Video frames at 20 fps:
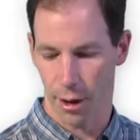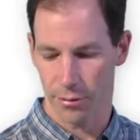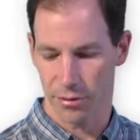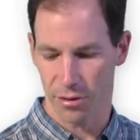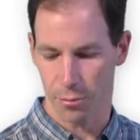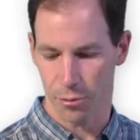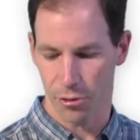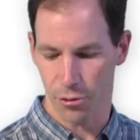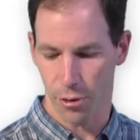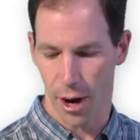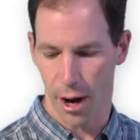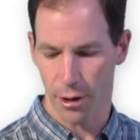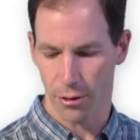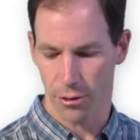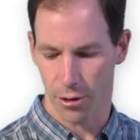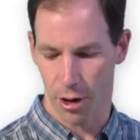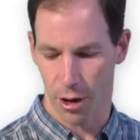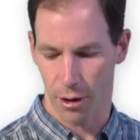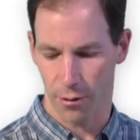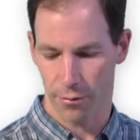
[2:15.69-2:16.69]
I'll
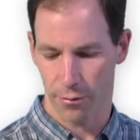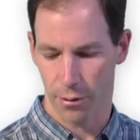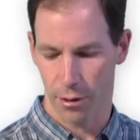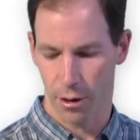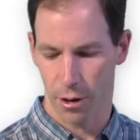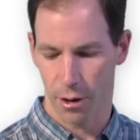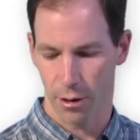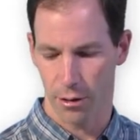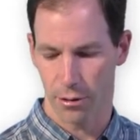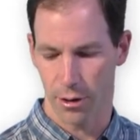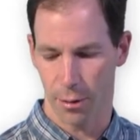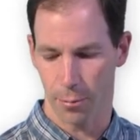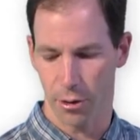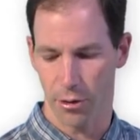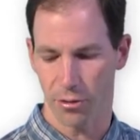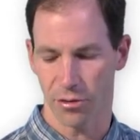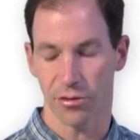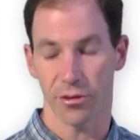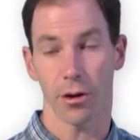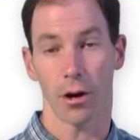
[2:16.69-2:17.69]
subtract off
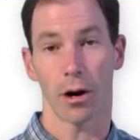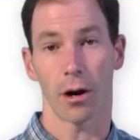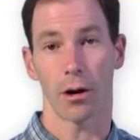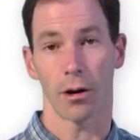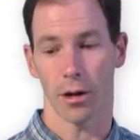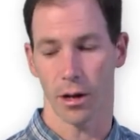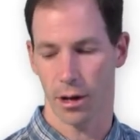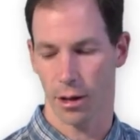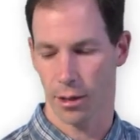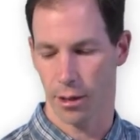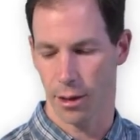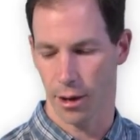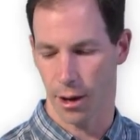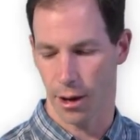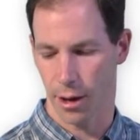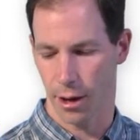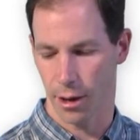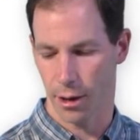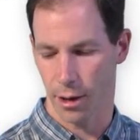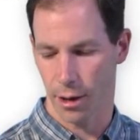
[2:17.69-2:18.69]
W star e to the
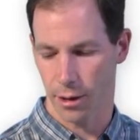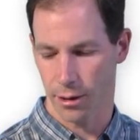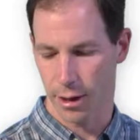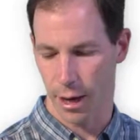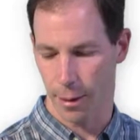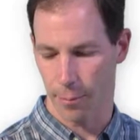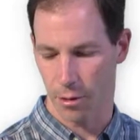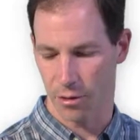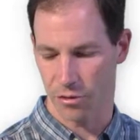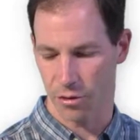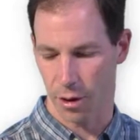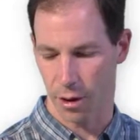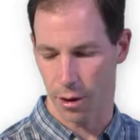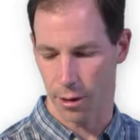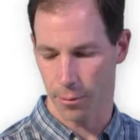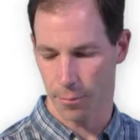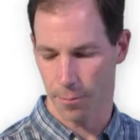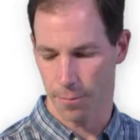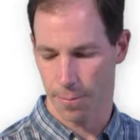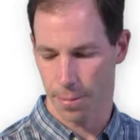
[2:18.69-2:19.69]
I gamma
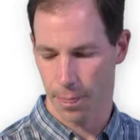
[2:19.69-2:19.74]
j.